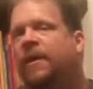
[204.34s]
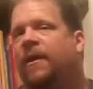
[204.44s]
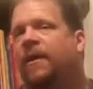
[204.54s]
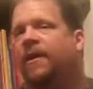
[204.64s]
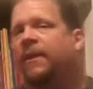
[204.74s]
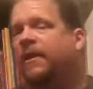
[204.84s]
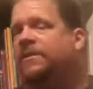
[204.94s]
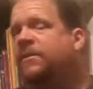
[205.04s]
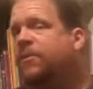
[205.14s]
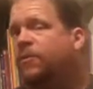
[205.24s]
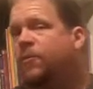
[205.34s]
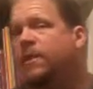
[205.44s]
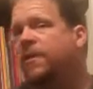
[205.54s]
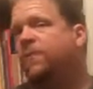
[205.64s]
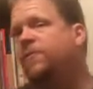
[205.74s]
In Lesson
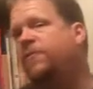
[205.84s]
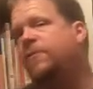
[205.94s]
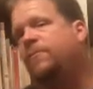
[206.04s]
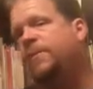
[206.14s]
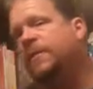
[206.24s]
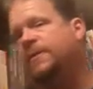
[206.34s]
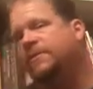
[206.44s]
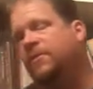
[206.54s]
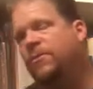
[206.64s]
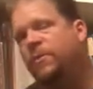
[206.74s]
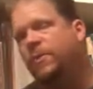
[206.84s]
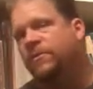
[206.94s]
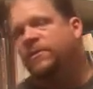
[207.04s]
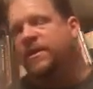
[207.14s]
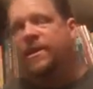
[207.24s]
3, if you jump to Lesson 3, you'll
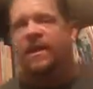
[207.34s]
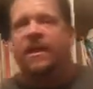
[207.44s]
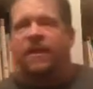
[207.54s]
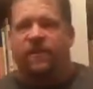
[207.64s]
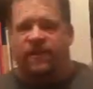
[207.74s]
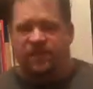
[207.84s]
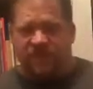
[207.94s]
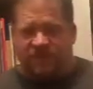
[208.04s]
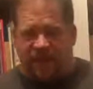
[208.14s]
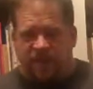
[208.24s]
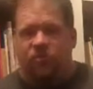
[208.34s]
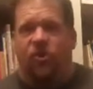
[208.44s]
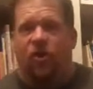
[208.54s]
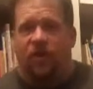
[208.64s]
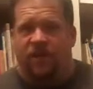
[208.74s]
see that same
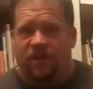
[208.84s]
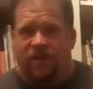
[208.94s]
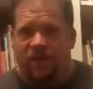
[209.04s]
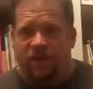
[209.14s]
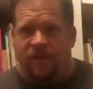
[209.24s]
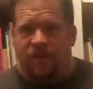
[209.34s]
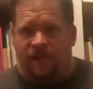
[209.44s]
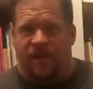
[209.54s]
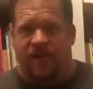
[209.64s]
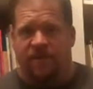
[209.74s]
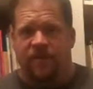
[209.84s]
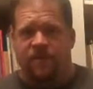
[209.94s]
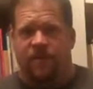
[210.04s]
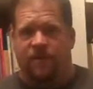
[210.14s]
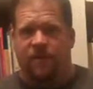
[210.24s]
chart at the very end,
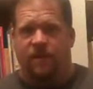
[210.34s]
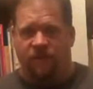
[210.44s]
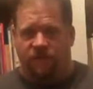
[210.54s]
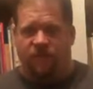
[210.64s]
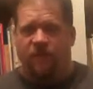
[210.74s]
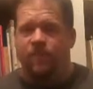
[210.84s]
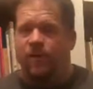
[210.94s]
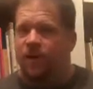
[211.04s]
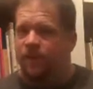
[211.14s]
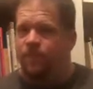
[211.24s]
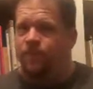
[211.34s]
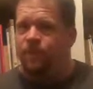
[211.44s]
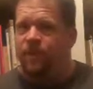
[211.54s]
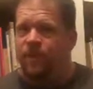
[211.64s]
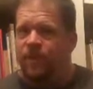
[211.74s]
at the very bottom.
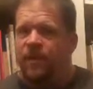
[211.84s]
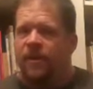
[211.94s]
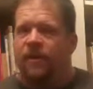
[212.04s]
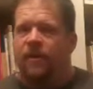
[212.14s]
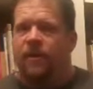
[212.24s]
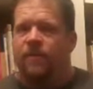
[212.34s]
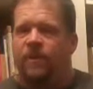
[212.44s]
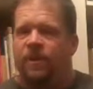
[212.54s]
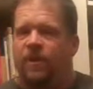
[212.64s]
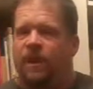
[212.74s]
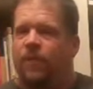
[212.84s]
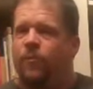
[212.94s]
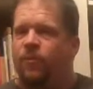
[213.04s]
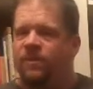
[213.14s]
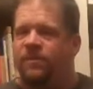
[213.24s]
It now
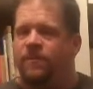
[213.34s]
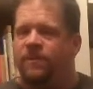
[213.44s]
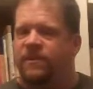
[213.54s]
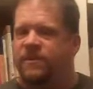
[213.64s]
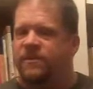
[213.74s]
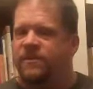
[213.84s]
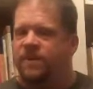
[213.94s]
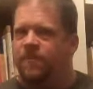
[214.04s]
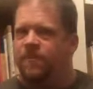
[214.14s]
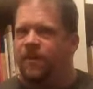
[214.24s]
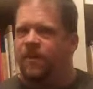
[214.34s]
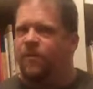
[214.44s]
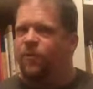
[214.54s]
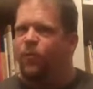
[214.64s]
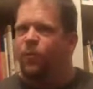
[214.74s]
puts some
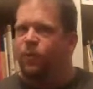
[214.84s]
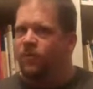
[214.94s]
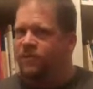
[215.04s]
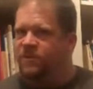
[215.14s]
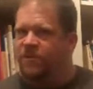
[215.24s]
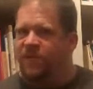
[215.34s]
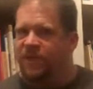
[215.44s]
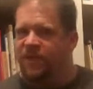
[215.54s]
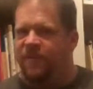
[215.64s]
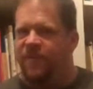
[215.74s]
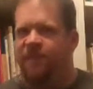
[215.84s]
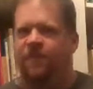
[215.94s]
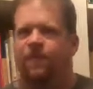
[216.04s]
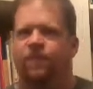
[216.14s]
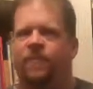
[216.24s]
other words in there.